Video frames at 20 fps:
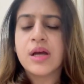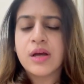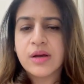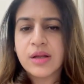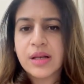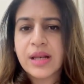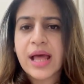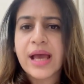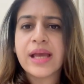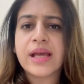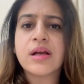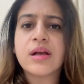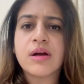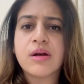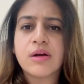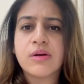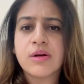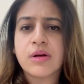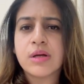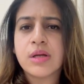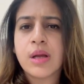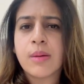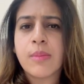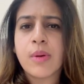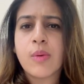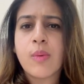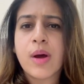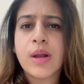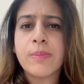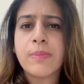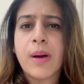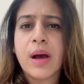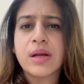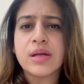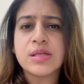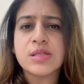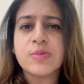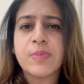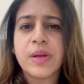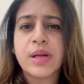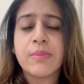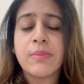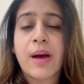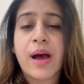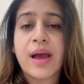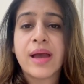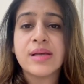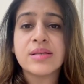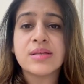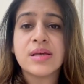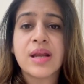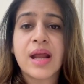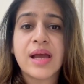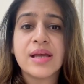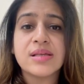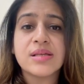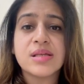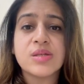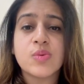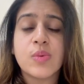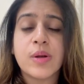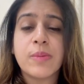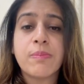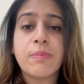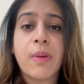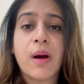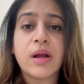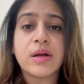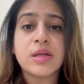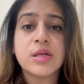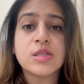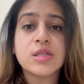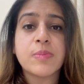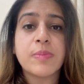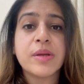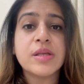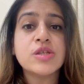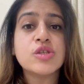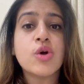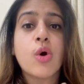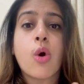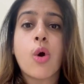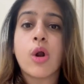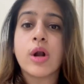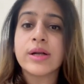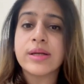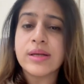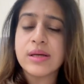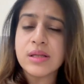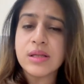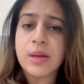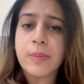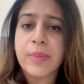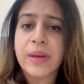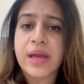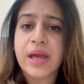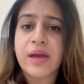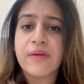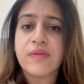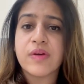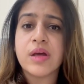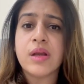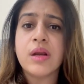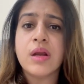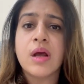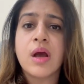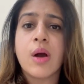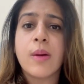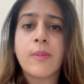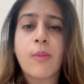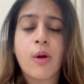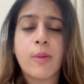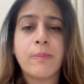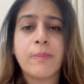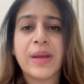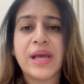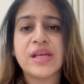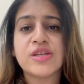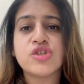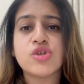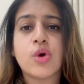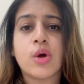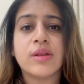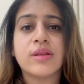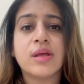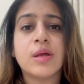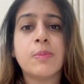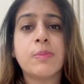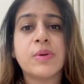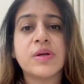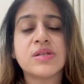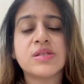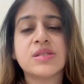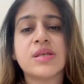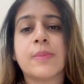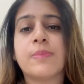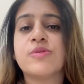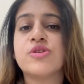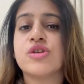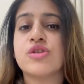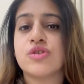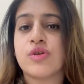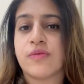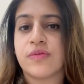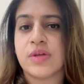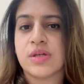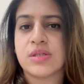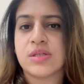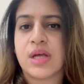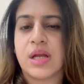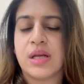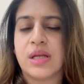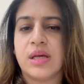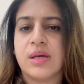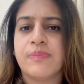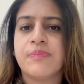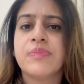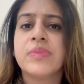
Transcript: Like number one, participant bias arises when participants alter their behavior based on their perceptions of the study.